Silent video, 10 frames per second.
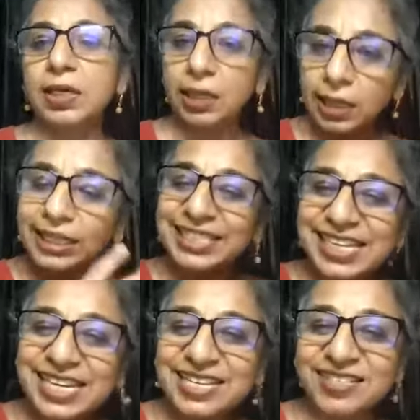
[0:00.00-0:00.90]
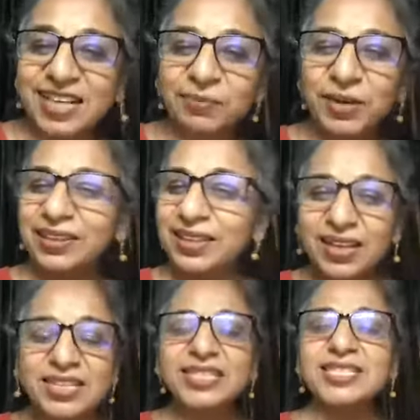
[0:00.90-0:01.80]
It is
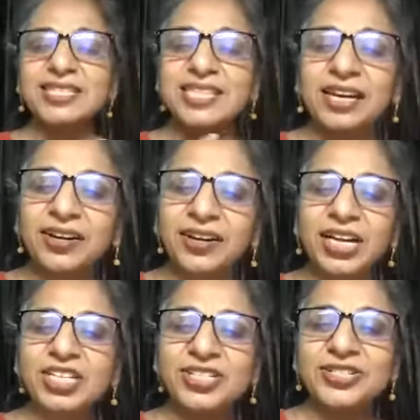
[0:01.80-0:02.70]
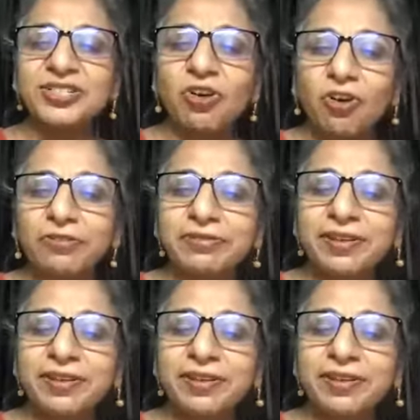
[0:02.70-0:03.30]
generations of